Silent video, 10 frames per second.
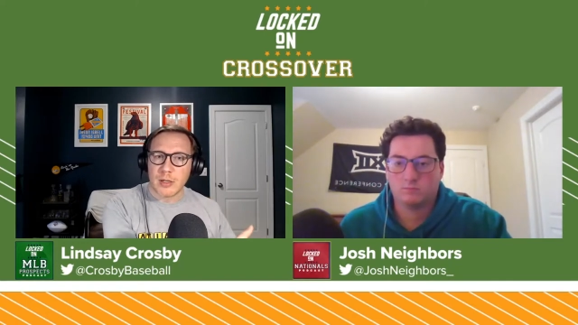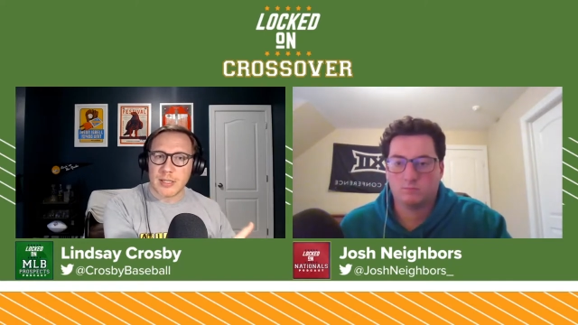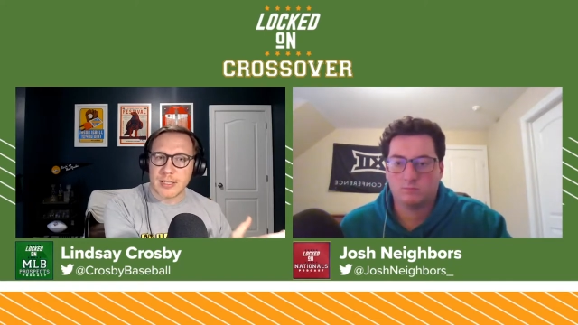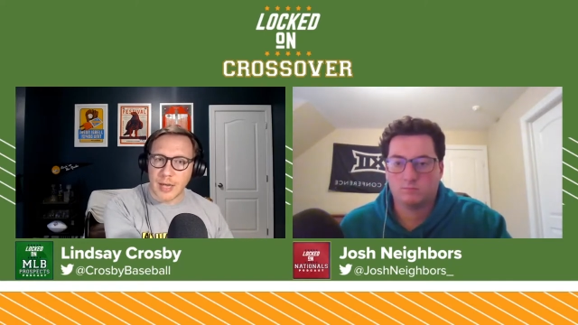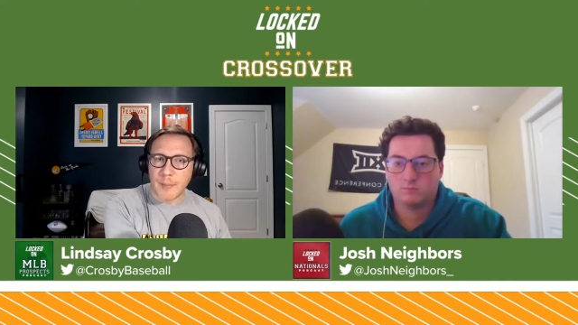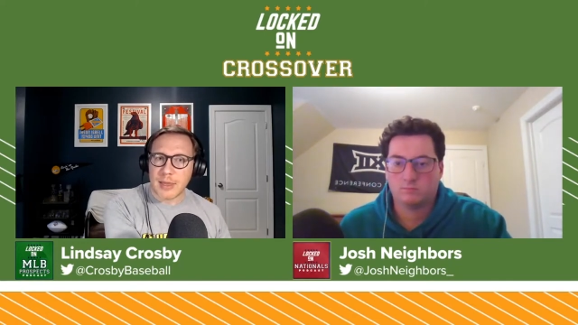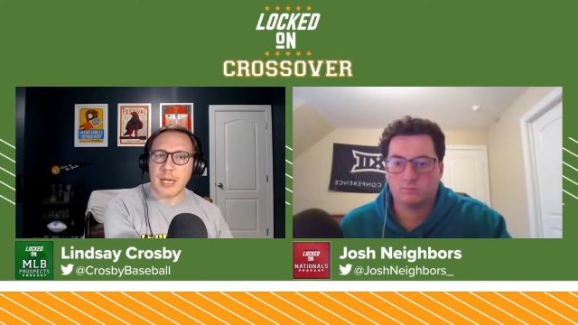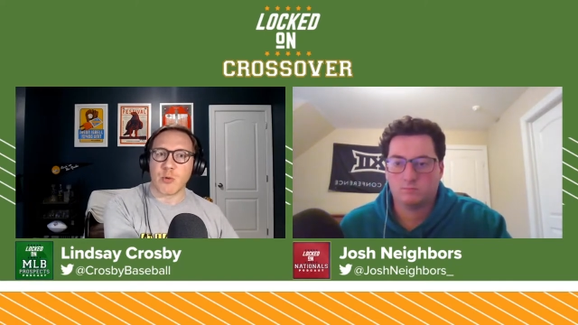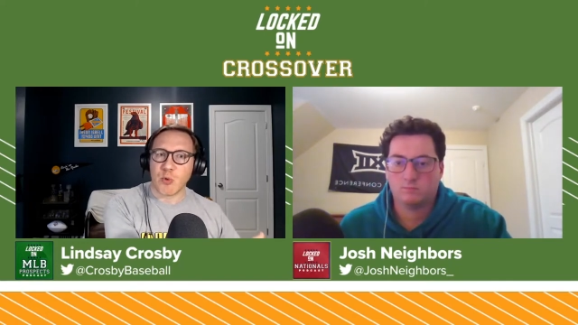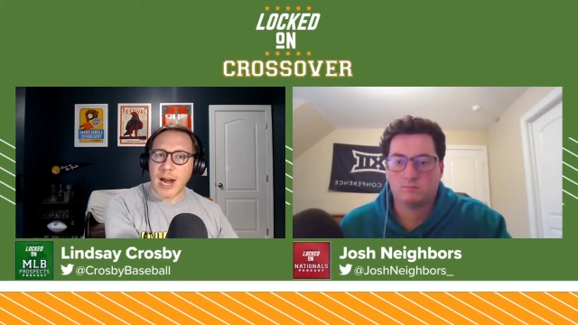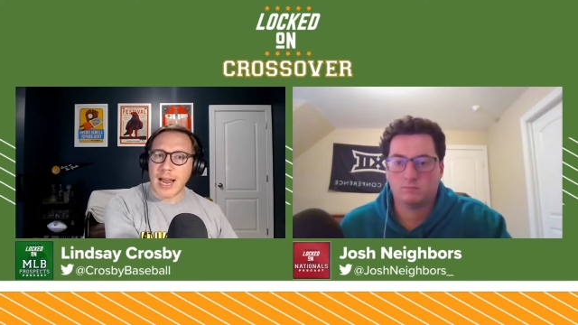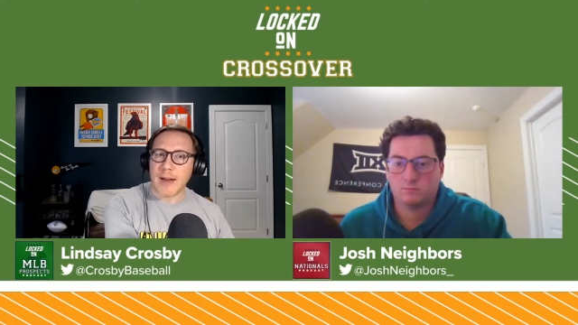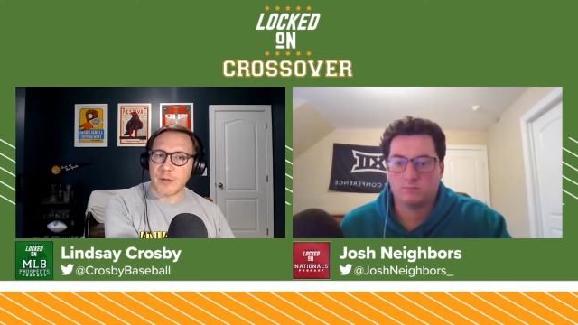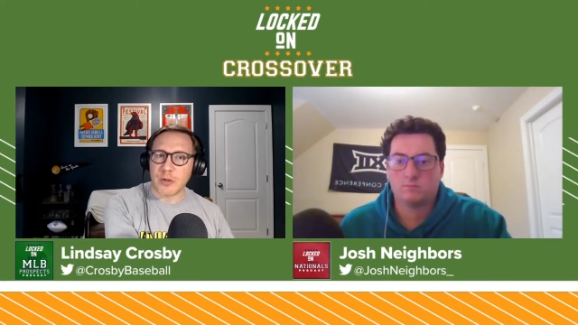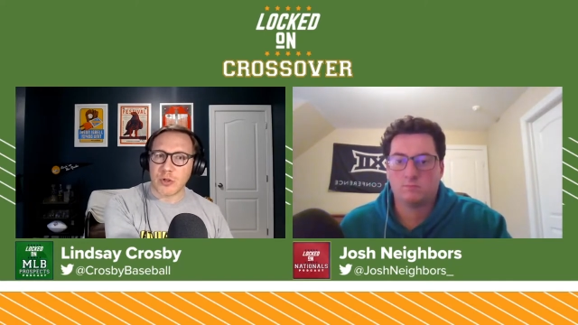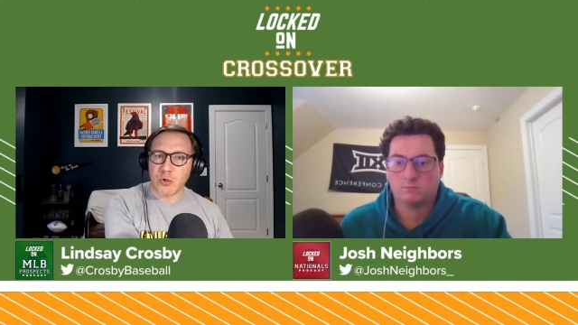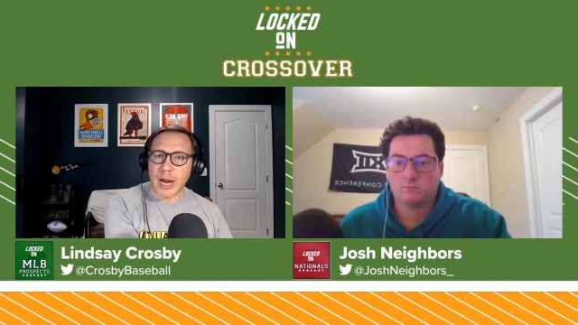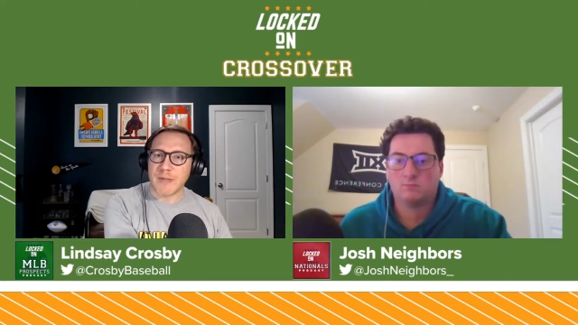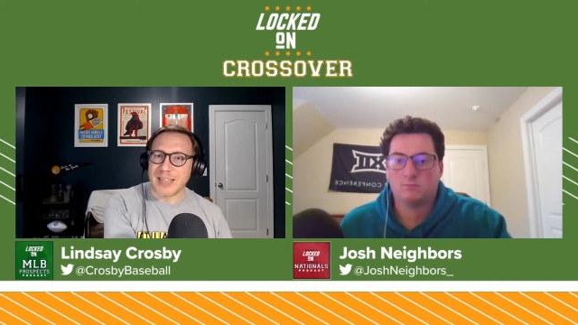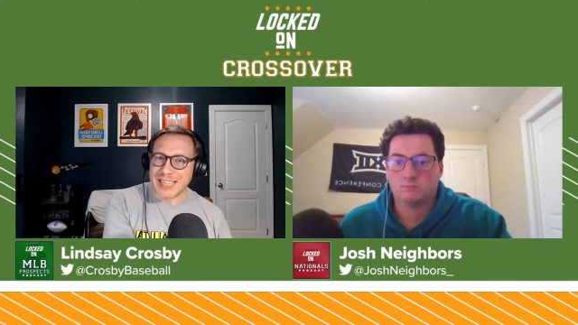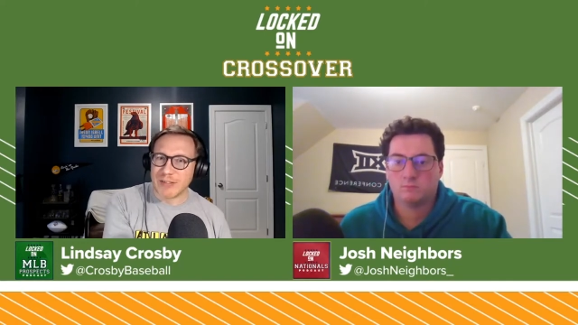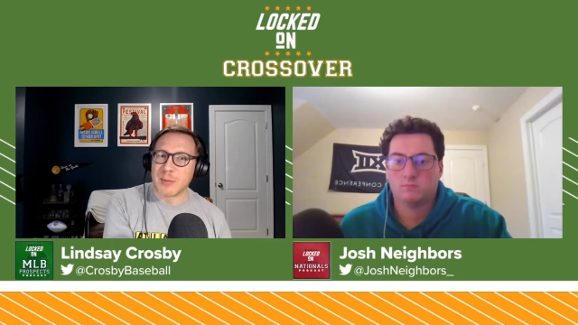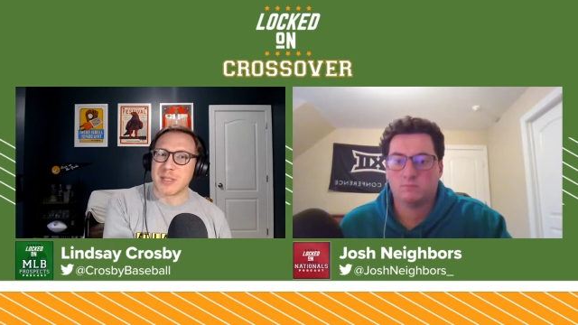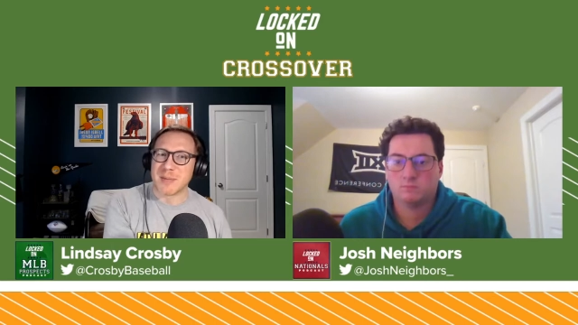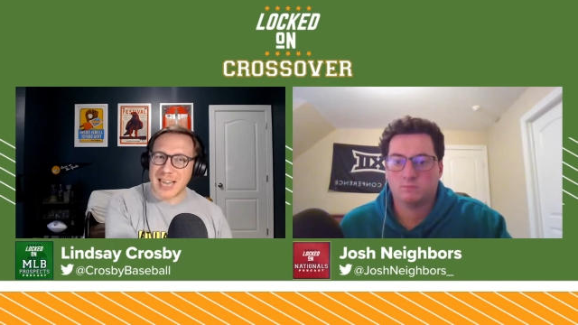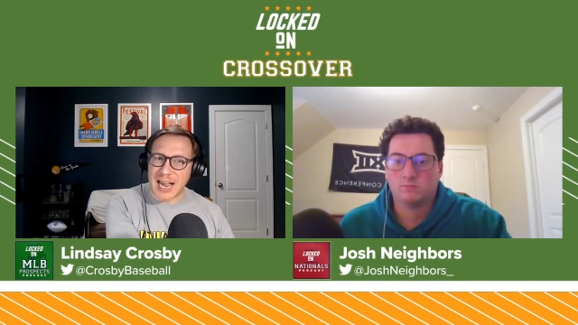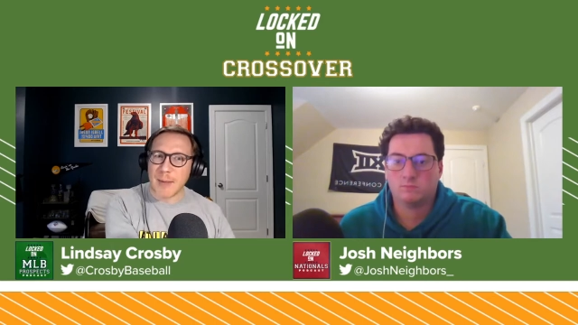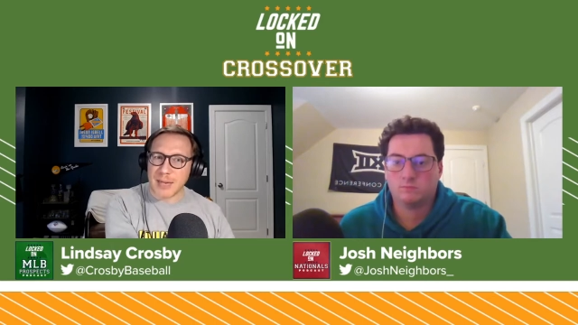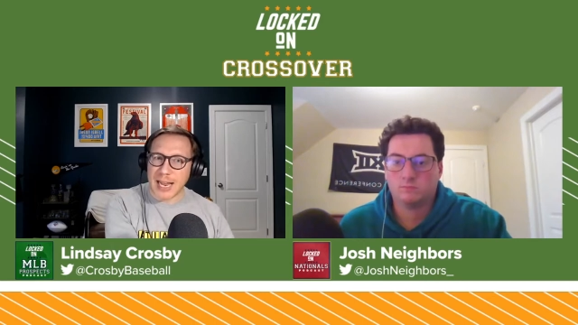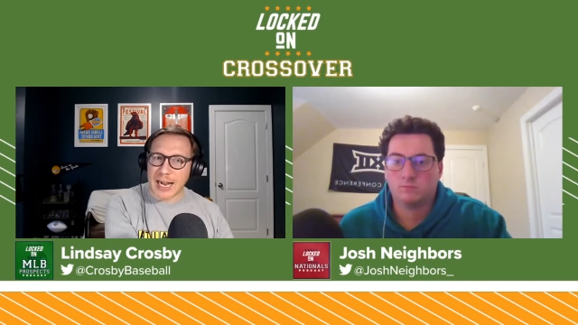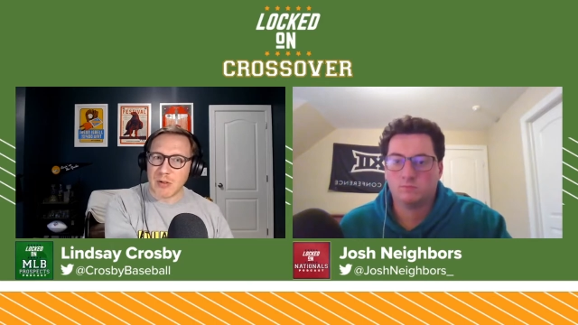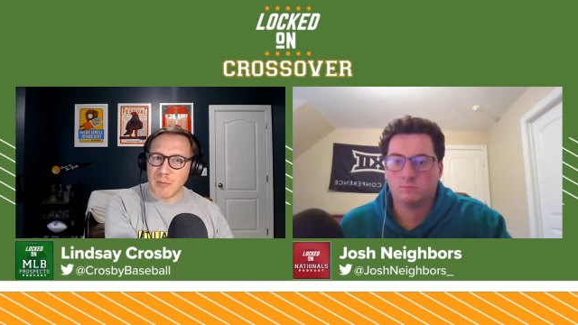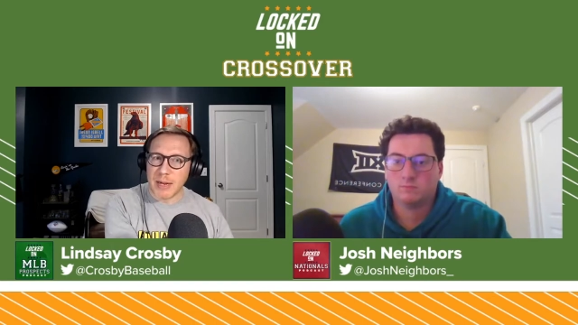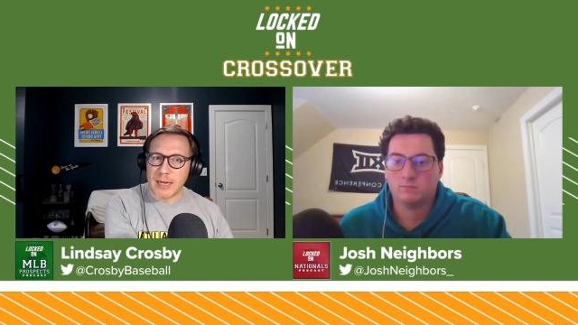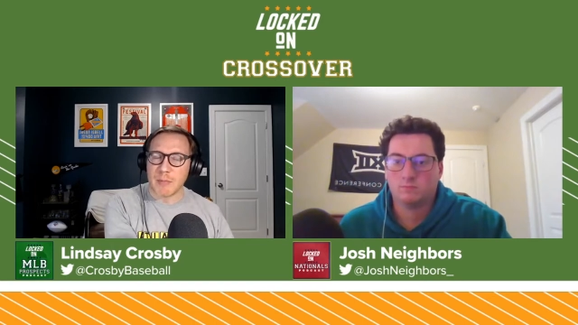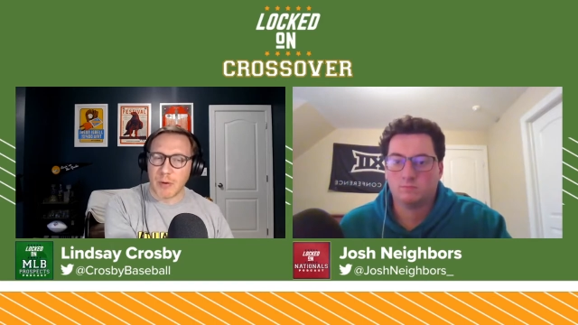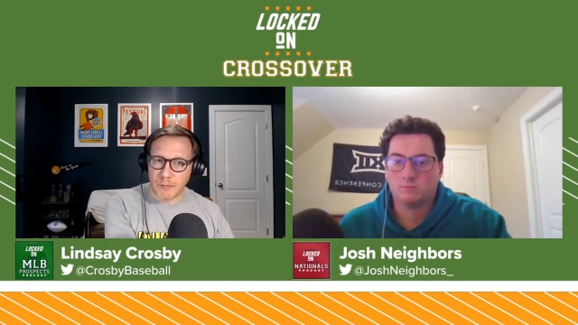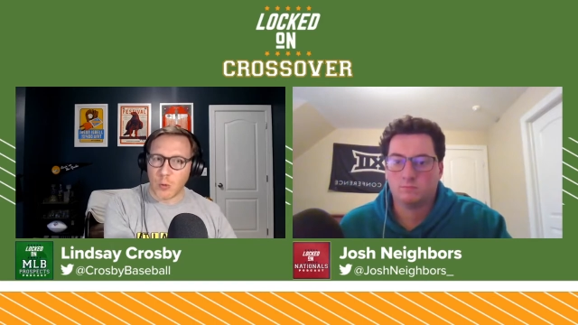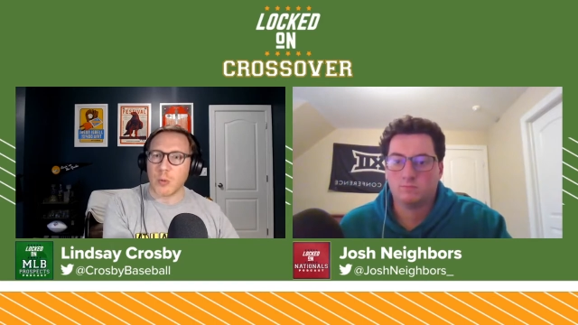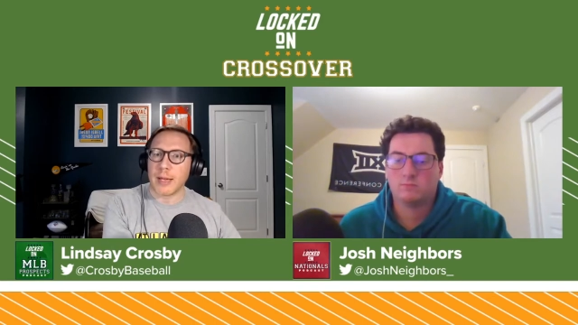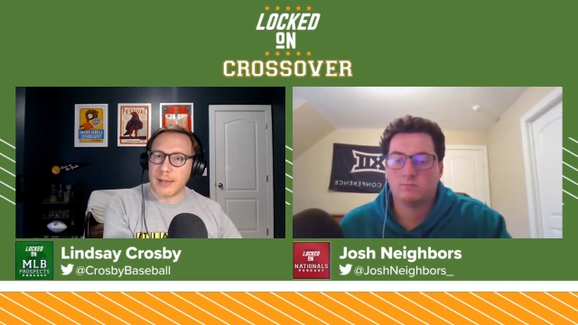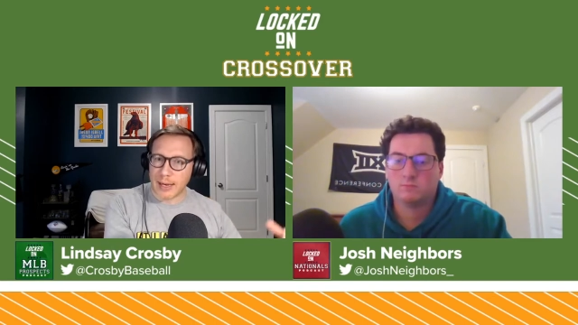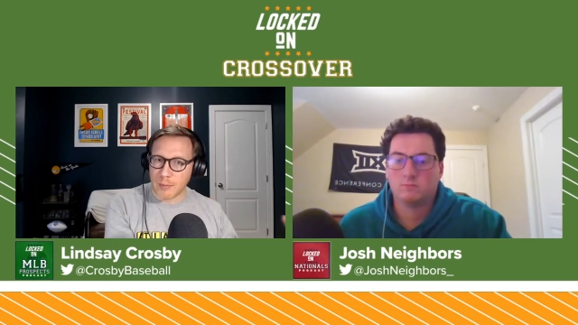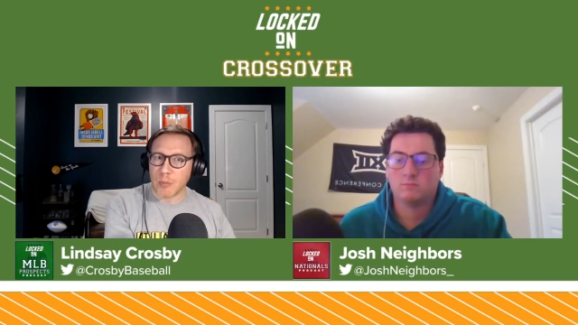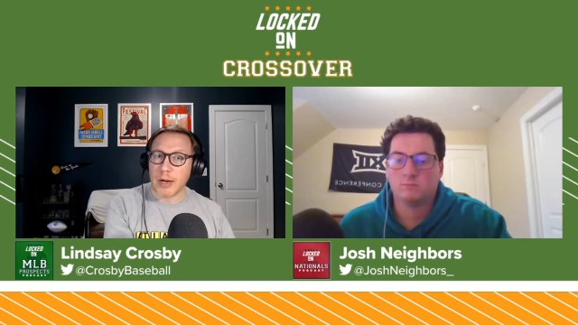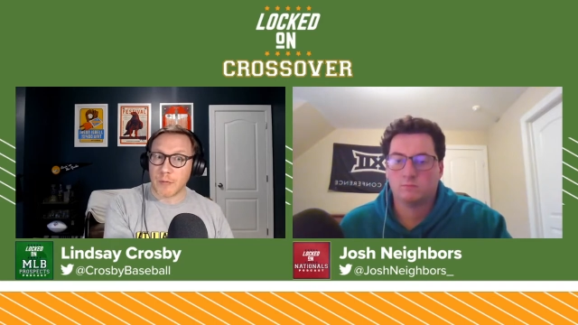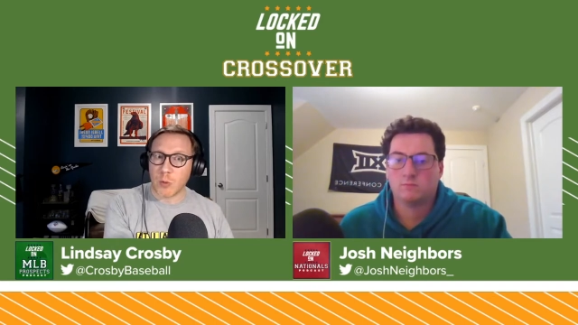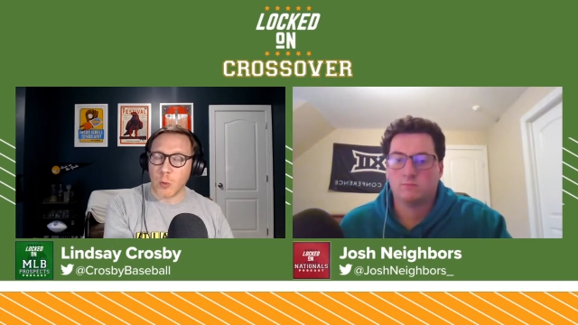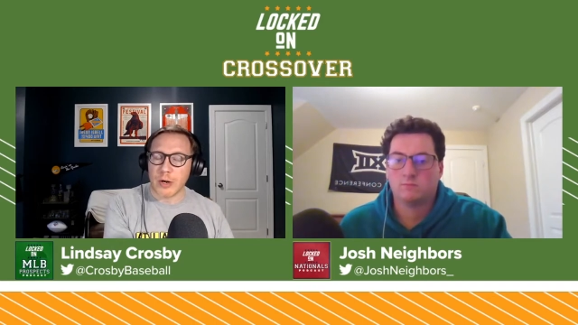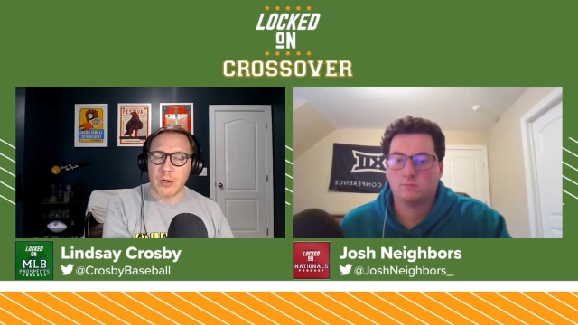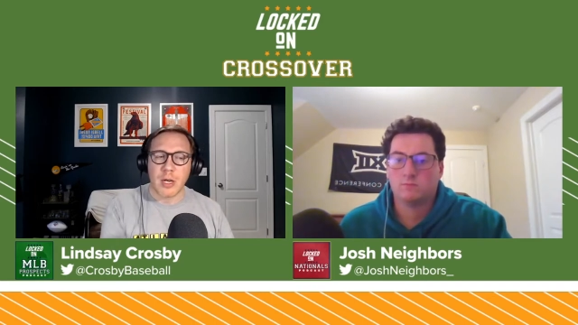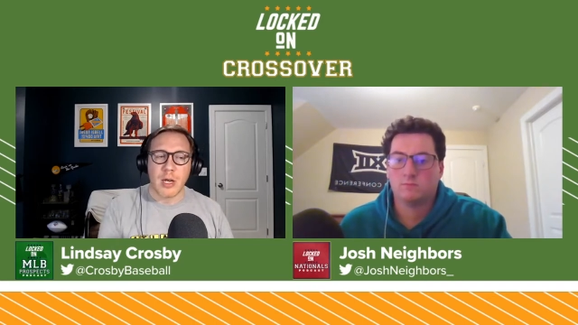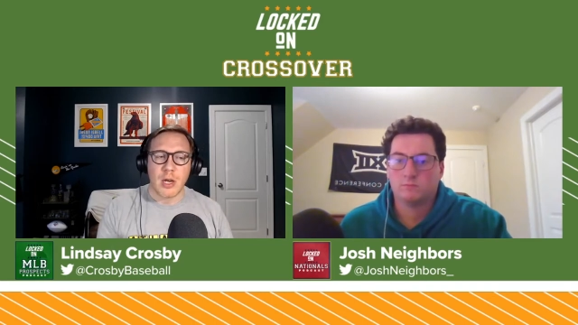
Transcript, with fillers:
Speaker 1: something right after the draft and give him some time to acclimate before they take a break for the winter.